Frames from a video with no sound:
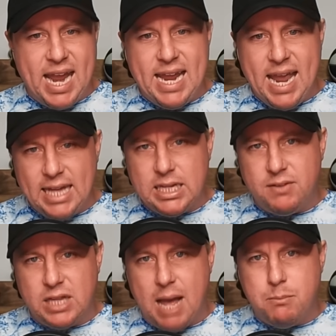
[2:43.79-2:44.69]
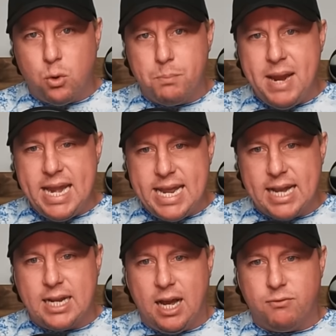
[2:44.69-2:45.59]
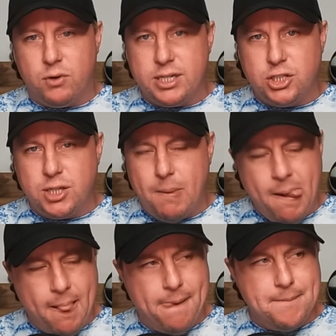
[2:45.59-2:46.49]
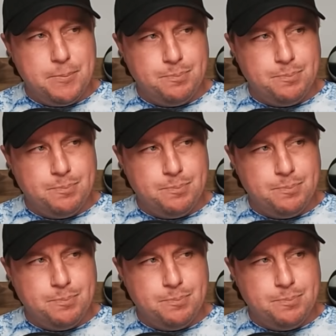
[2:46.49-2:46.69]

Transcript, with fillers: a hell of a lot more media coverage. Huh.